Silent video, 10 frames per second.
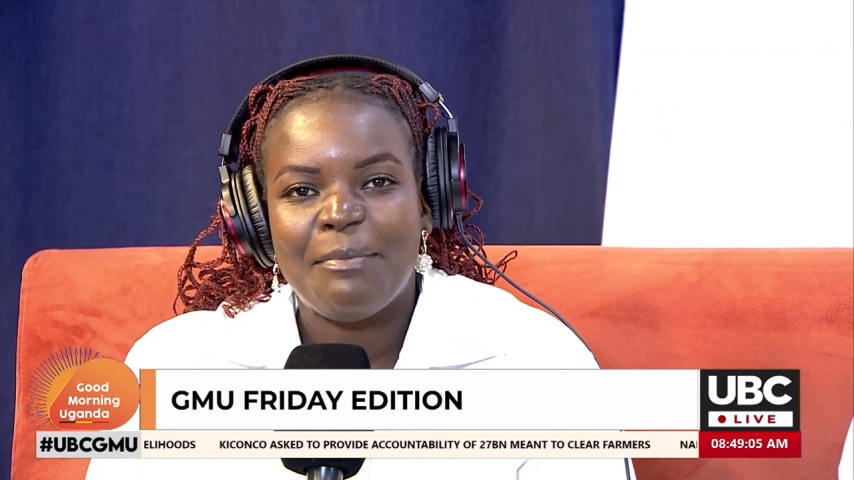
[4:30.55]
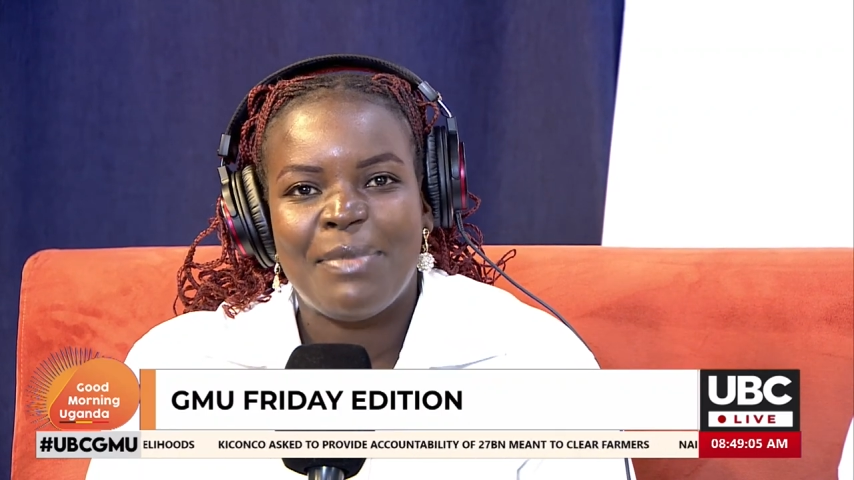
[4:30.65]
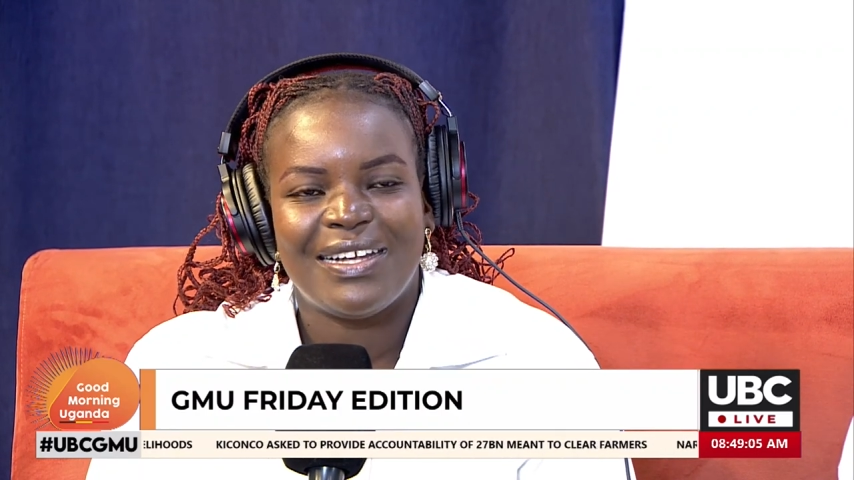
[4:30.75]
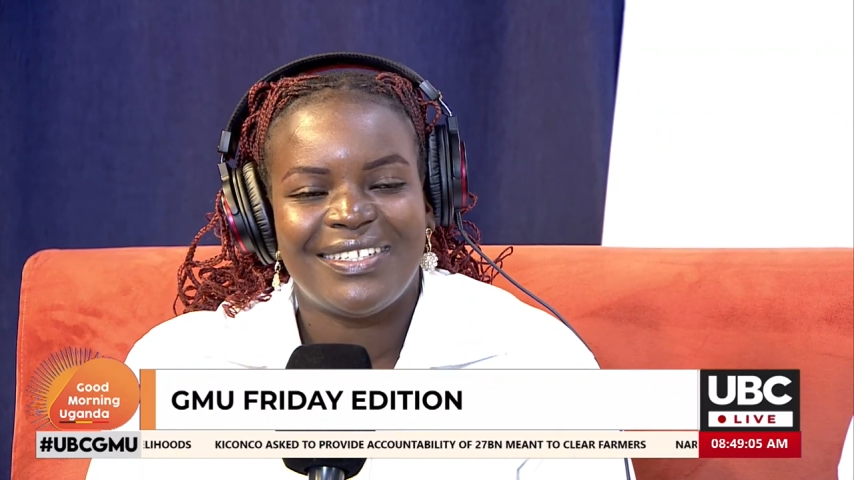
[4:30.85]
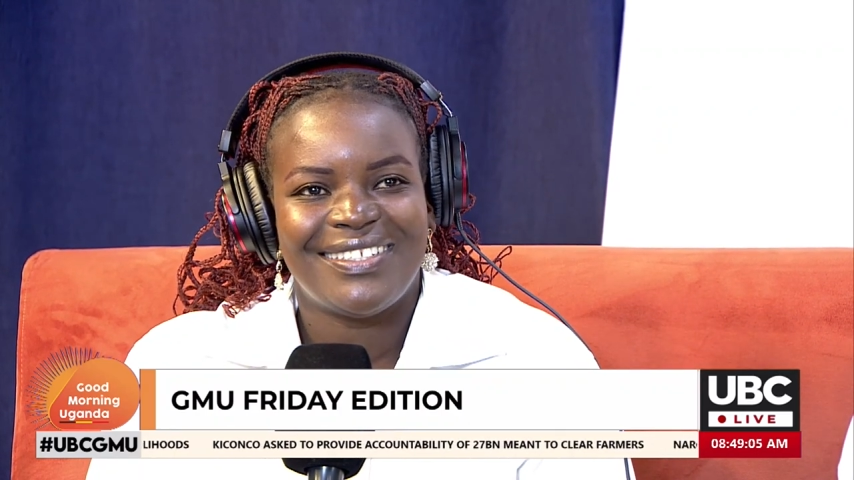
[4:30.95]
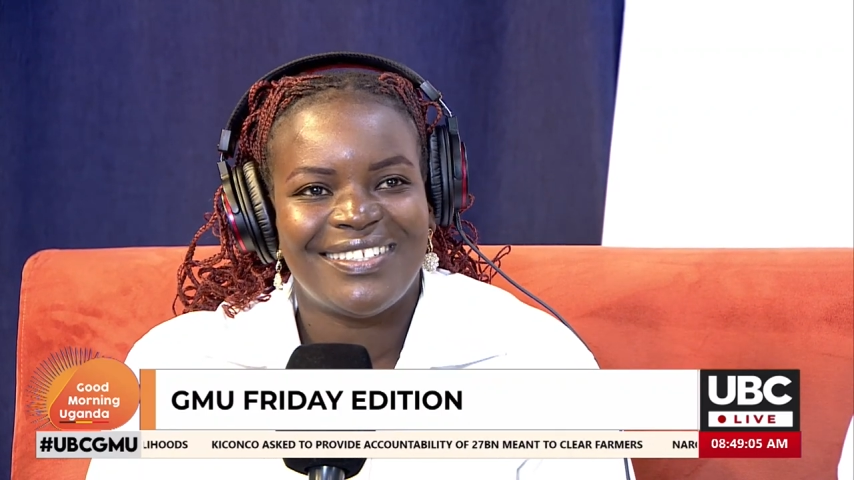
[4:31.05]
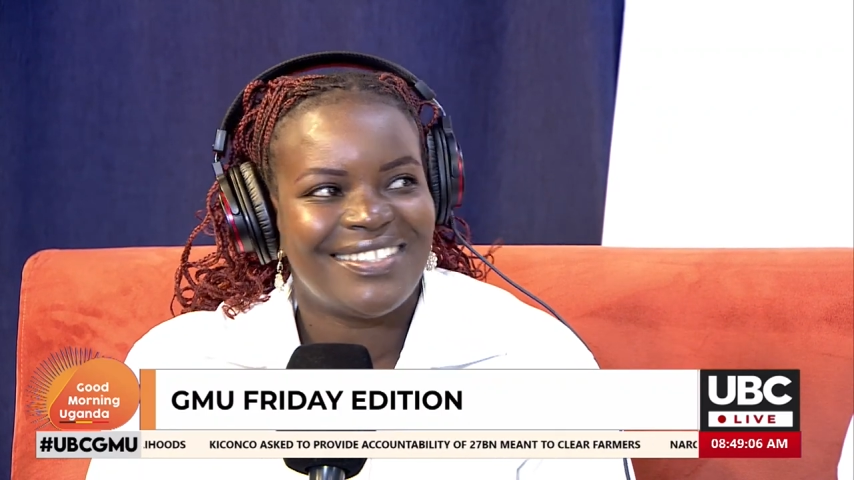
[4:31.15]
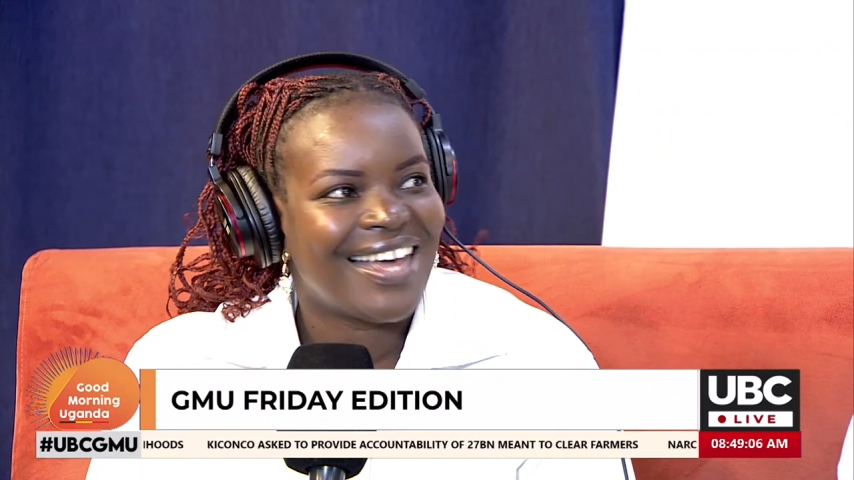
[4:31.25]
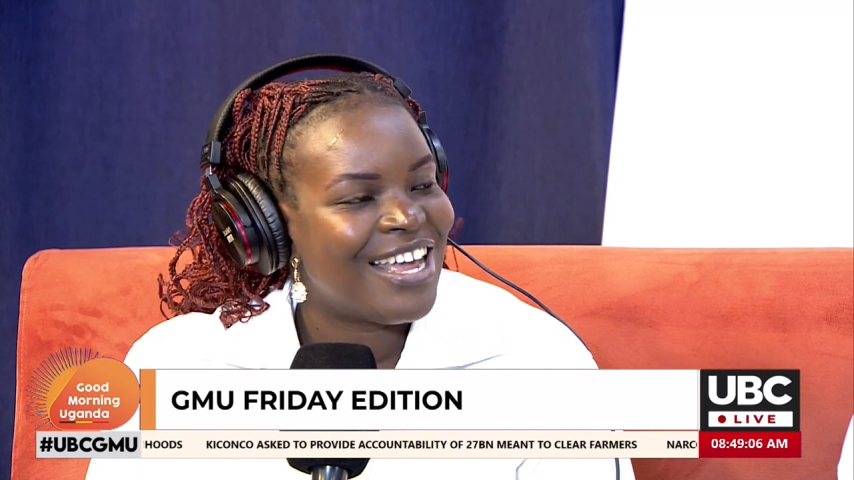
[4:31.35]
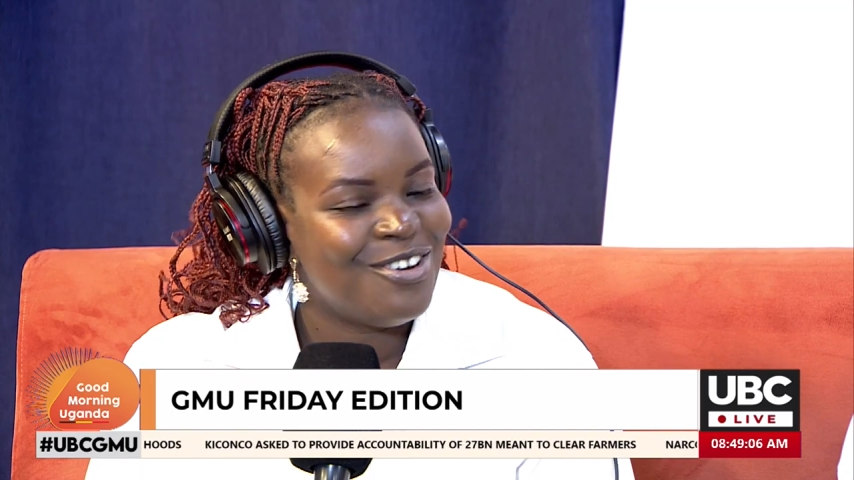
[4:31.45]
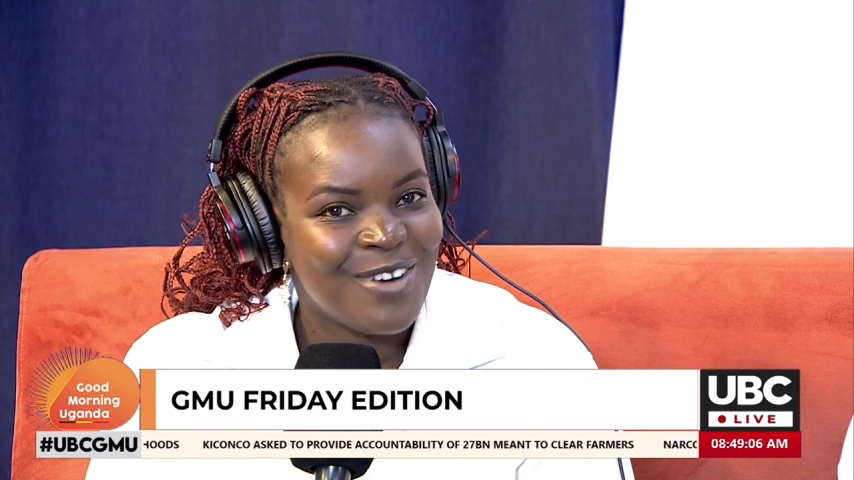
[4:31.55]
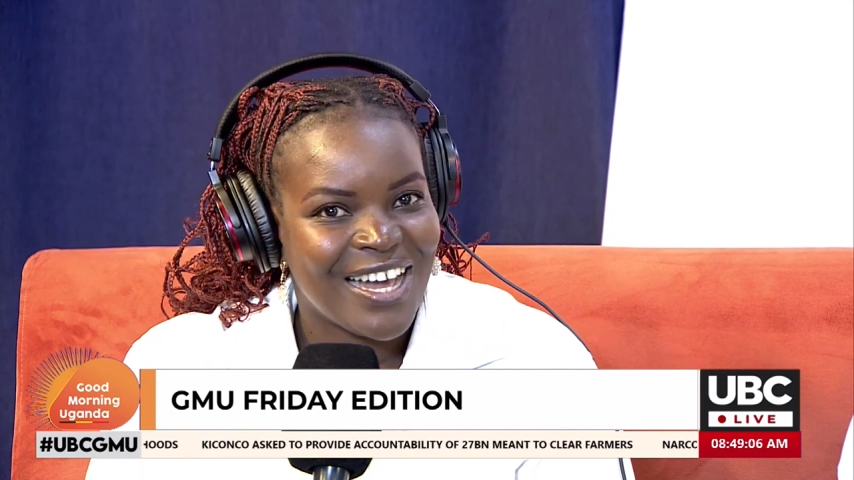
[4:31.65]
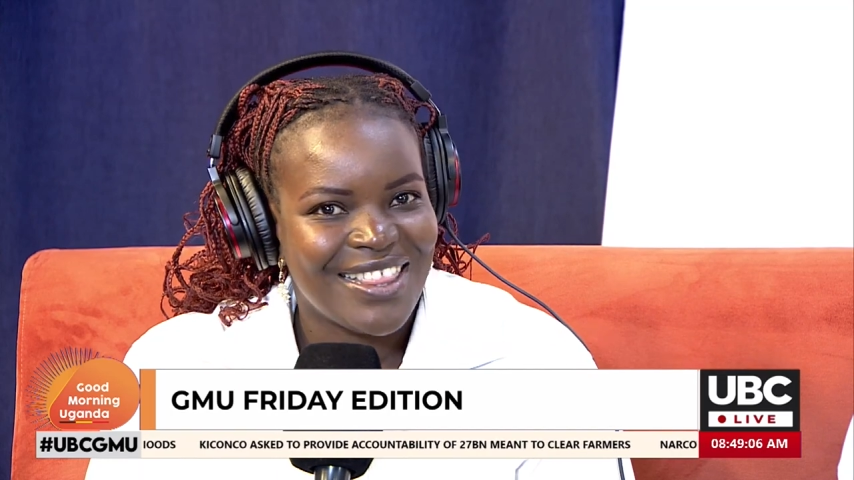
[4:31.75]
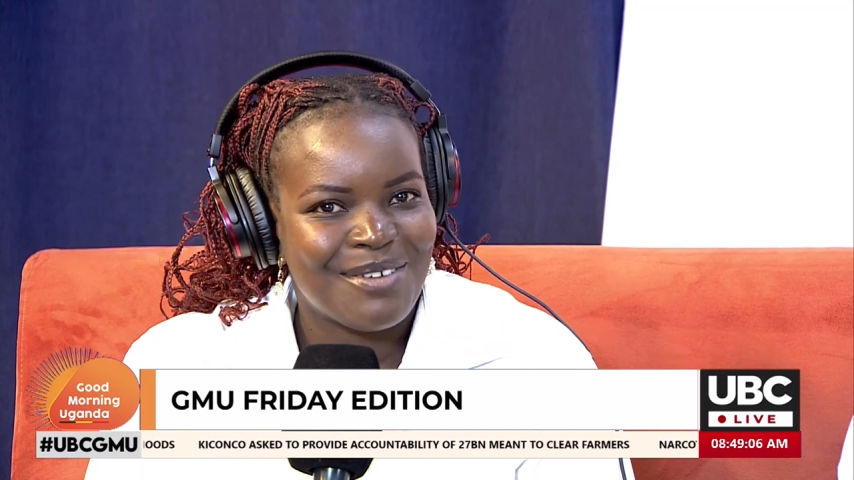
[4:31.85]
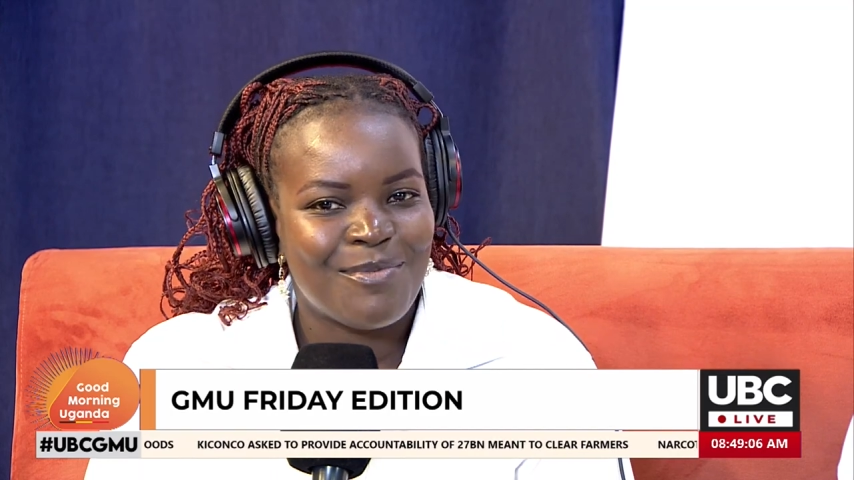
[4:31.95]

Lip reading: but I look at the